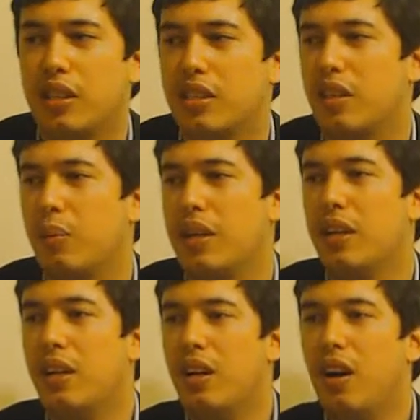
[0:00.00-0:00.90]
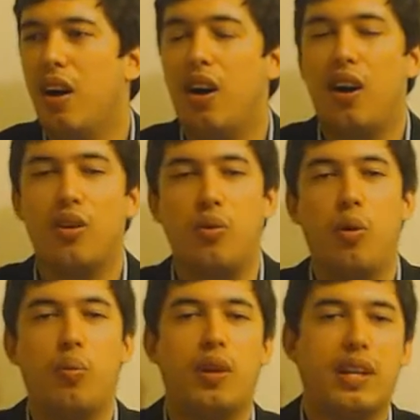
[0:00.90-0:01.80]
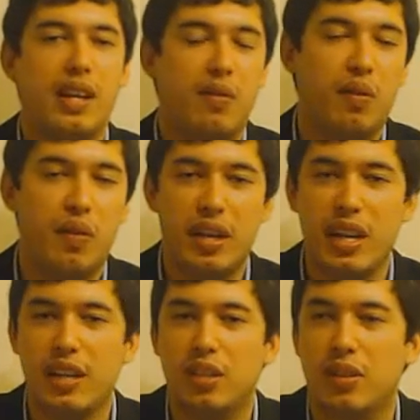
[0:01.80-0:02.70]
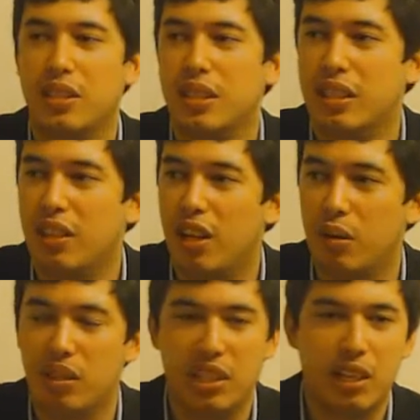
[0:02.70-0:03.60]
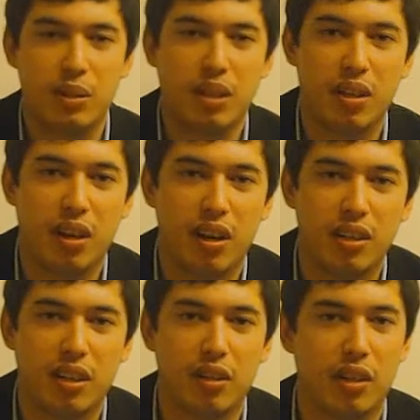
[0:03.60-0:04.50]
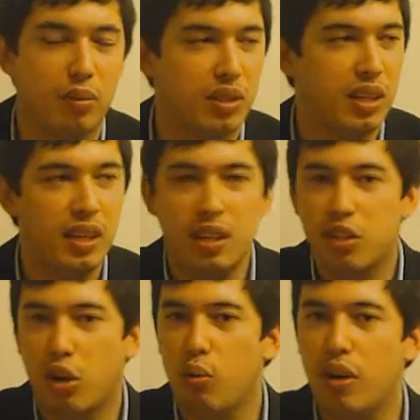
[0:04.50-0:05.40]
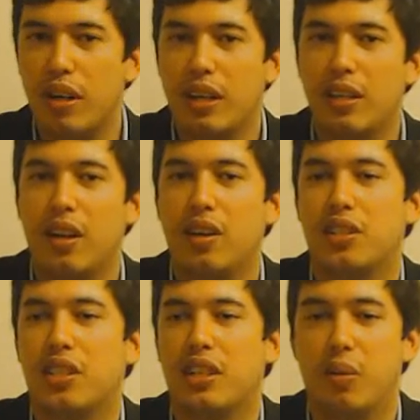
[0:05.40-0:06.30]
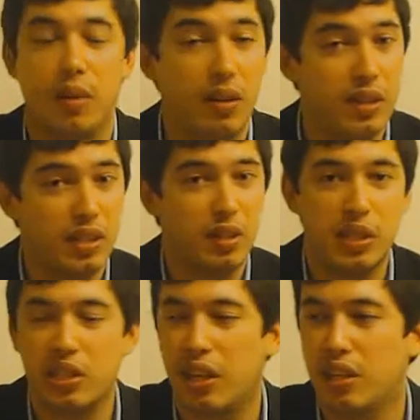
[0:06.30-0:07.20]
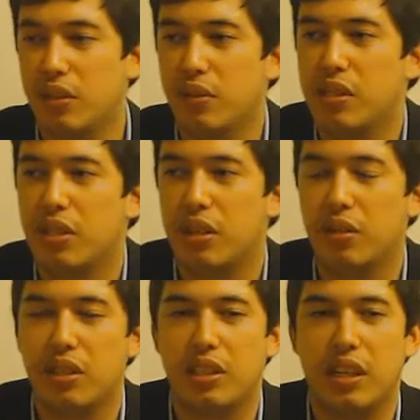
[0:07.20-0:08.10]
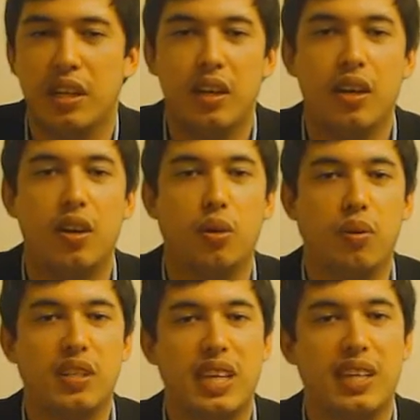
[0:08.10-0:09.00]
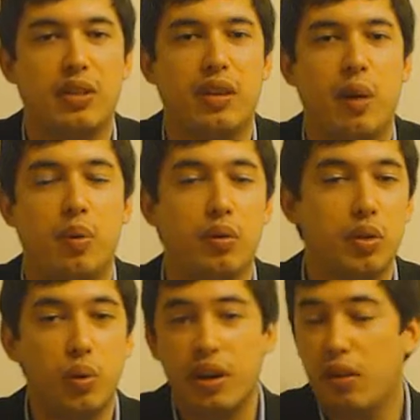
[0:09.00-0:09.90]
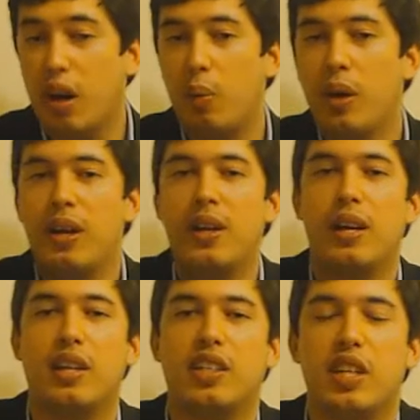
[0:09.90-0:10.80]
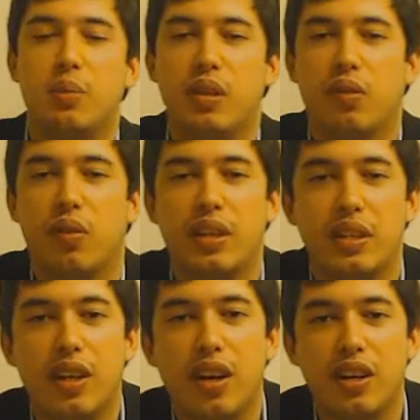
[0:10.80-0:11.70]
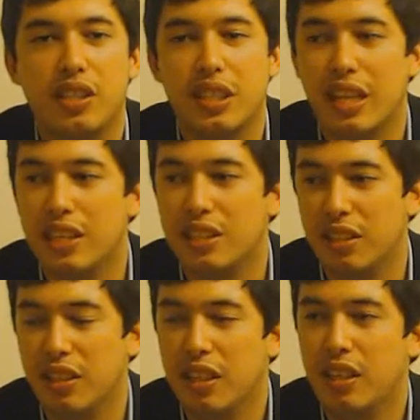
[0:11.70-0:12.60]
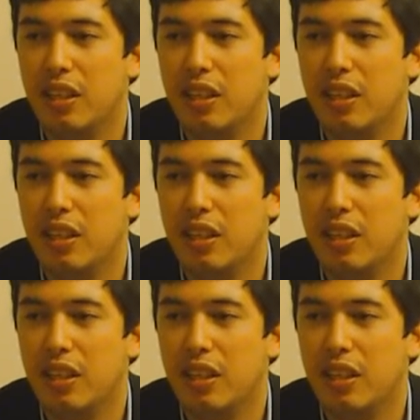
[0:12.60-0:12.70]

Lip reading: There's going to be Art Grand Prix. They have a very interesting night with James Collado. He was top rookie last year. I believe he's going to be challenging for the title this year, along with Daniel App, who was runner-up in GP3 last season.